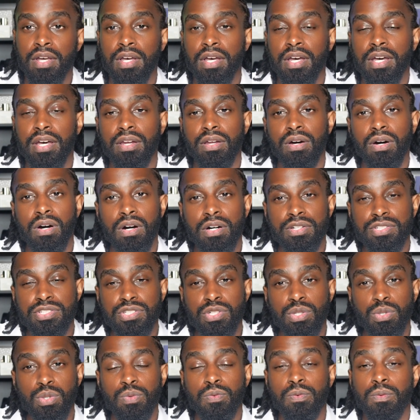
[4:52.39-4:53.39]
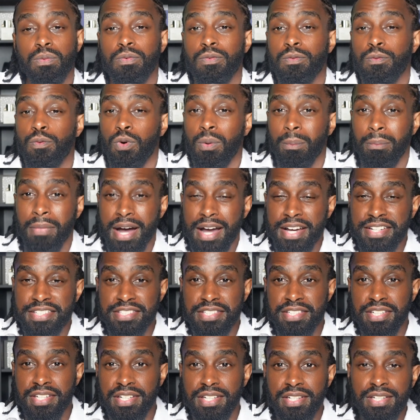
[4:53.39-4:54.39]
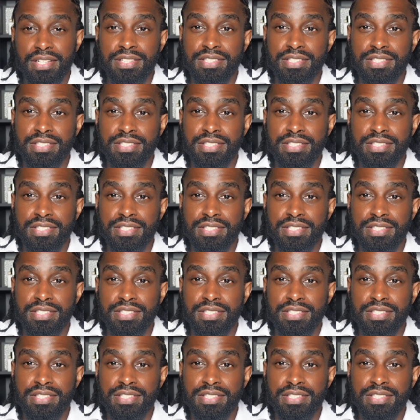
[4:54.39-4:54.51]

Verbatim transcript: and also for my skin,